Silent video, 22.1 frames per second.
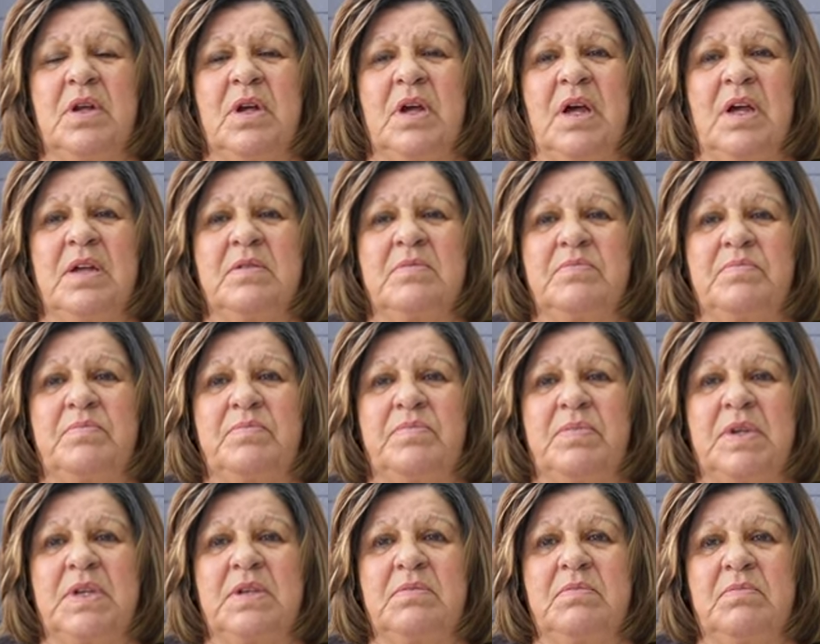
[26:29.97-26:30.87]
I
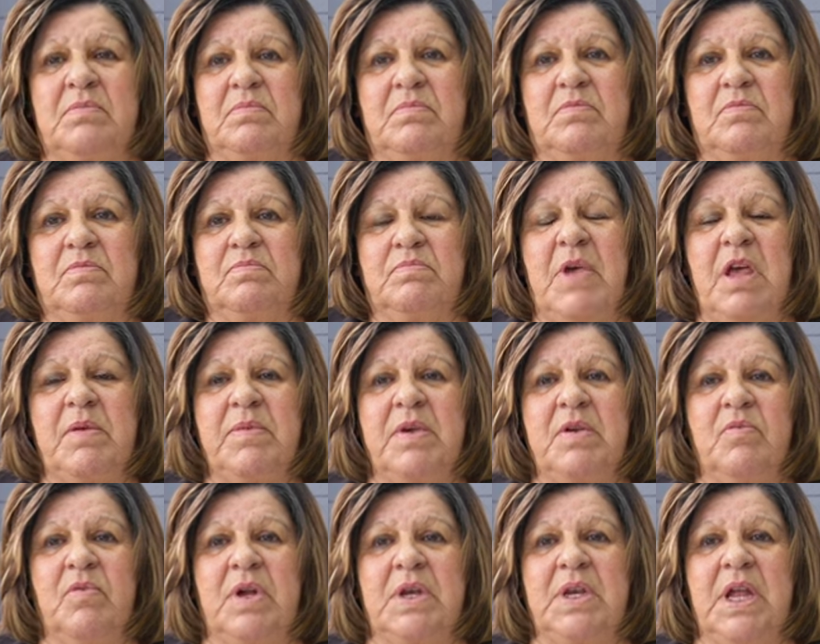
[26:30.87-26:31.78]
but
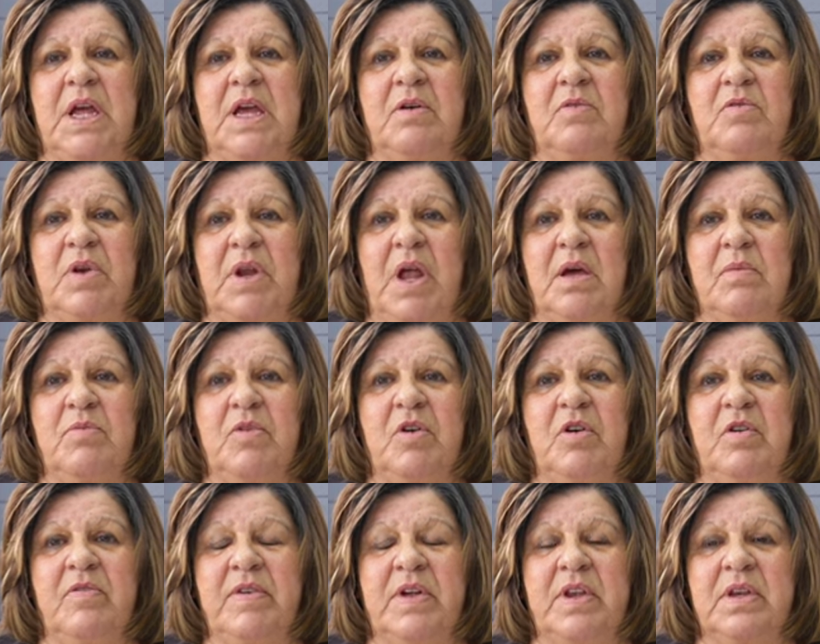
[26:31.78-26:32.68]
maybe one day when I
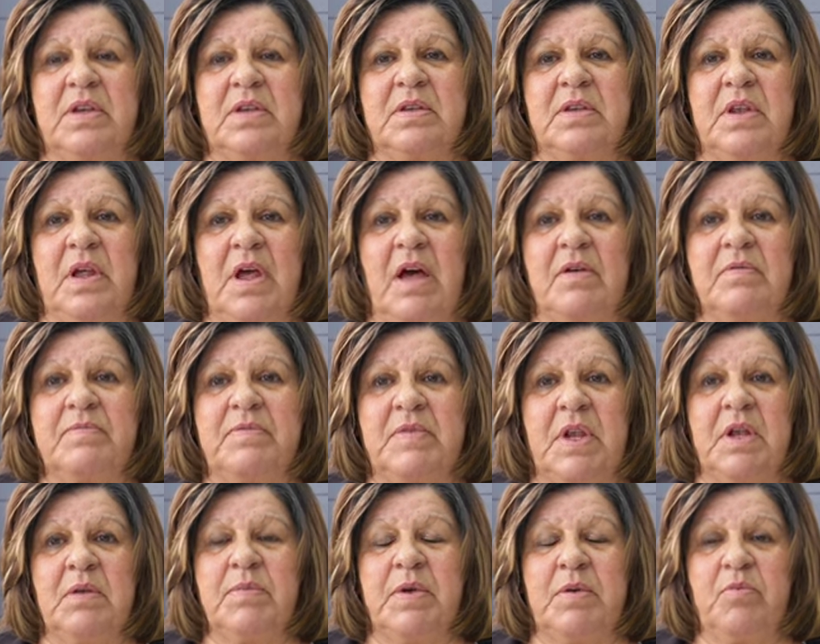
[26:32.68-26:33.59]
move and have a
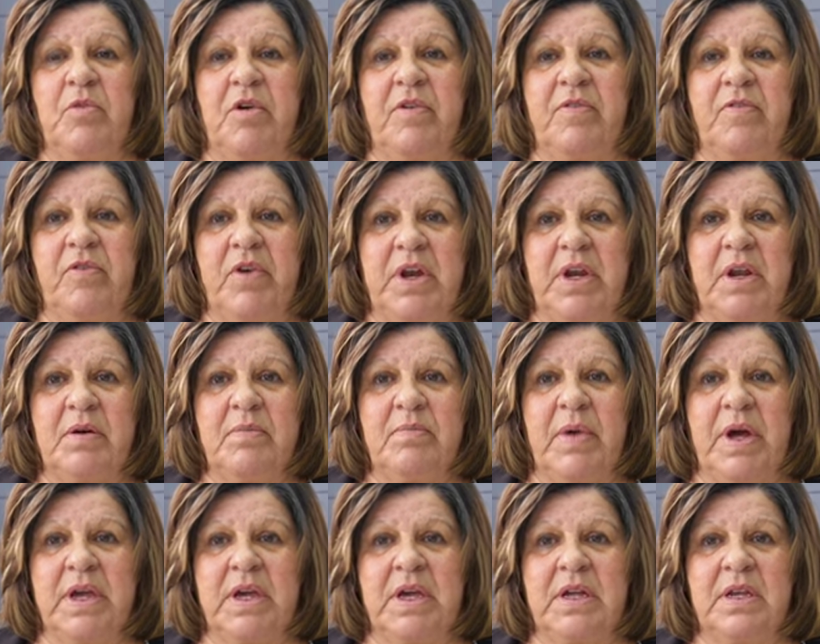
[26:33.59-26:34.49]
little bit more
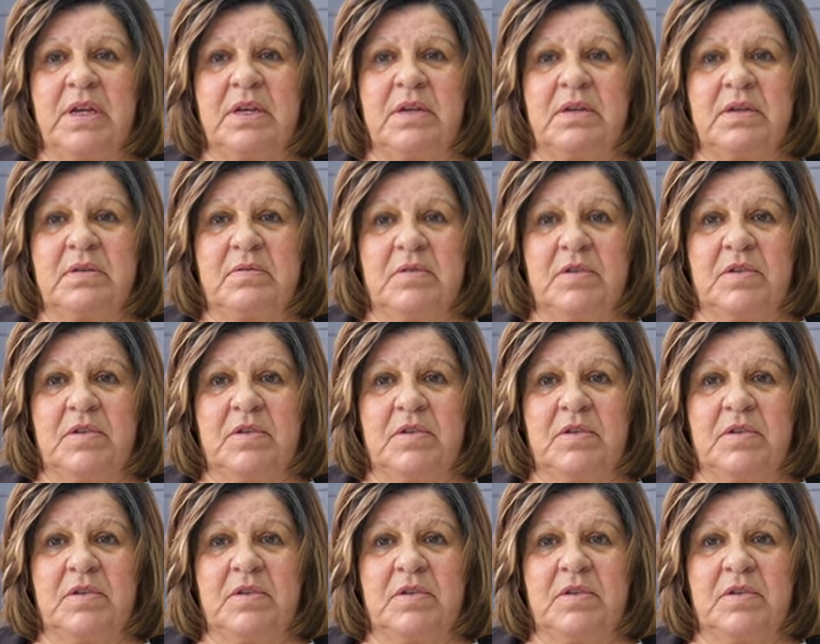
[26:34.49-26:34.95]
freedom, I can